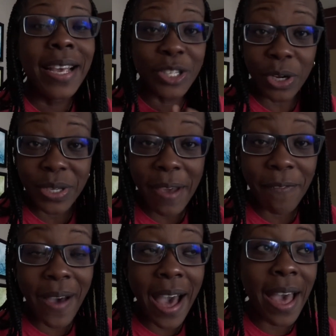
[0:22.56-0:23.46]
It starts
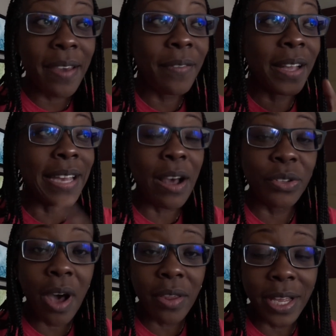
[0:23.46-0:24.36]
at 5,
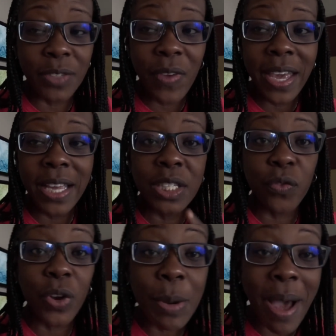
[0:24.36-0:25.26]
downtown Las Vegas,
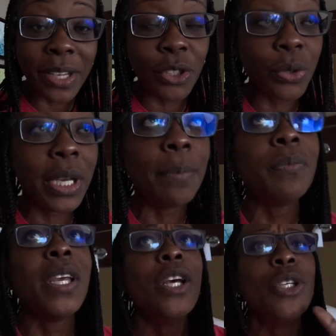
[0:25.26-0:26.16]
Fremont Street
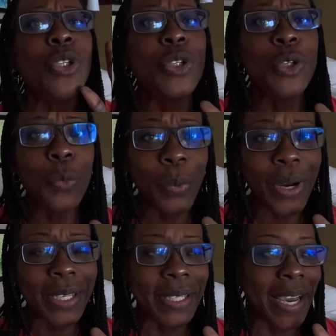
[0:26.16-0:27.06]
super
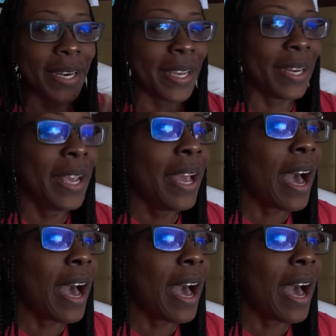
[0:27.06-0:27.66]
excited.